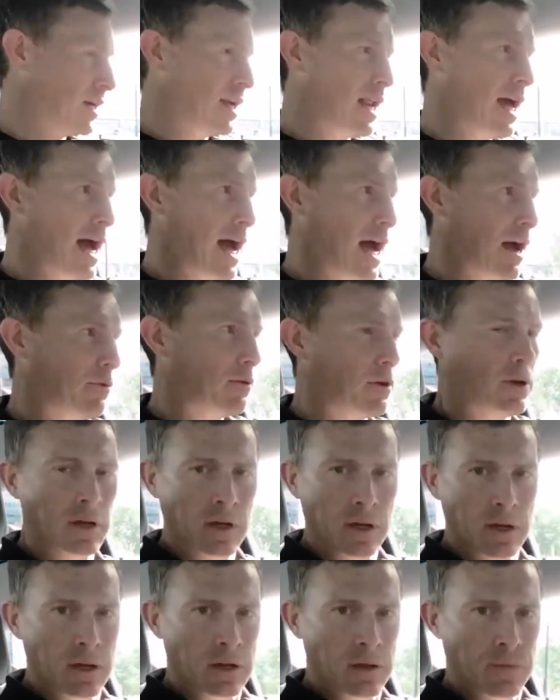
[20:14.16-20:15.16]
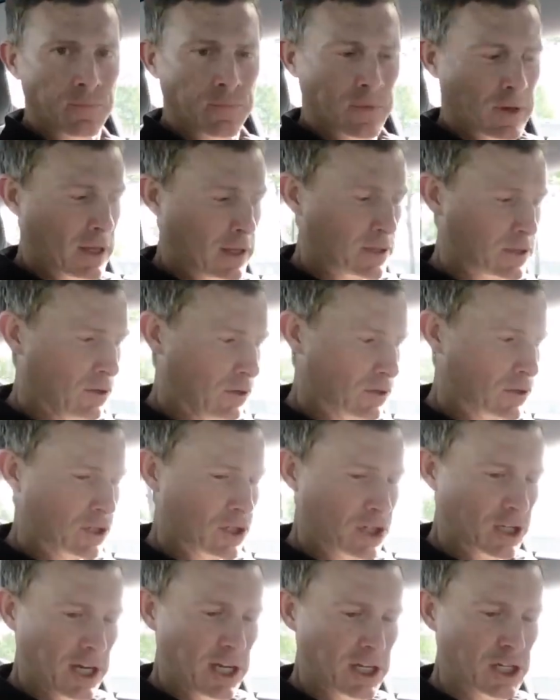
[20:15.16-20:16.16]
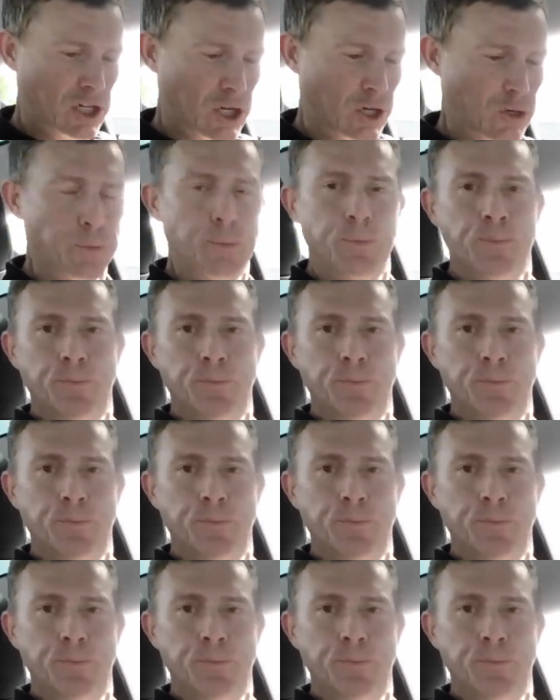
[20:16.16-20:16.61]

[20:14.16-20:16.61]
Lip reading: now it's not such an issue.